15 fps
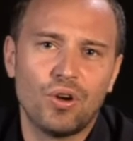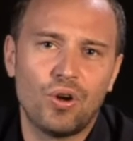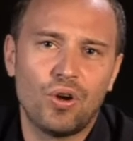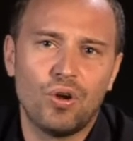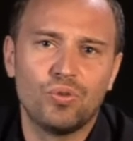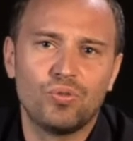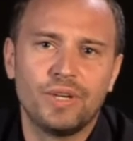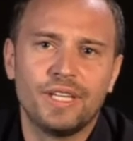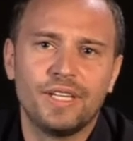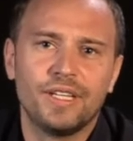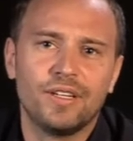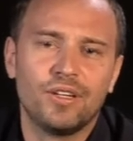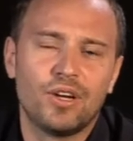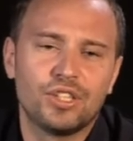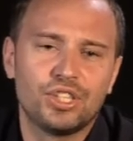already in
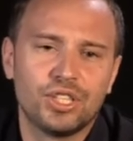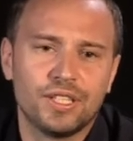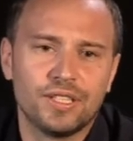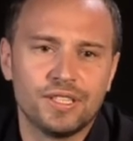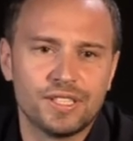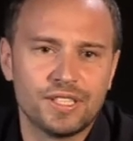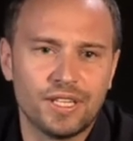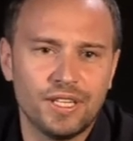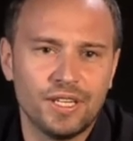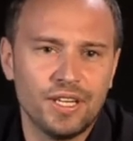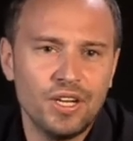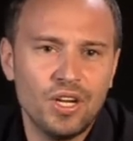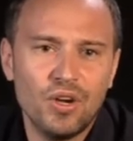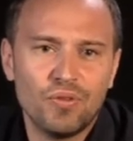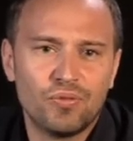the logical design.
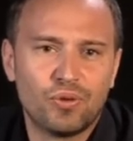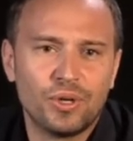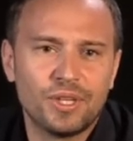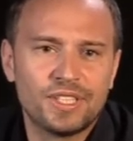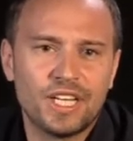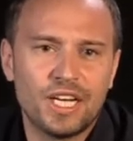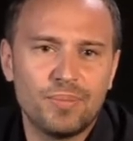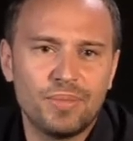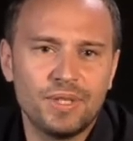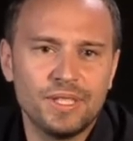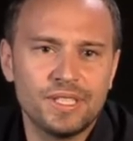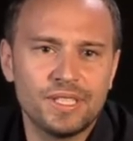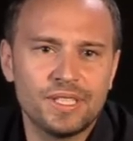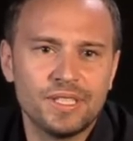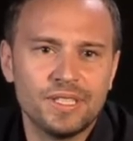For
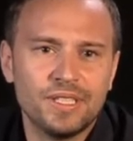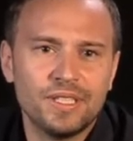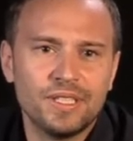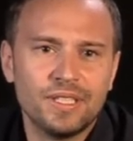examples,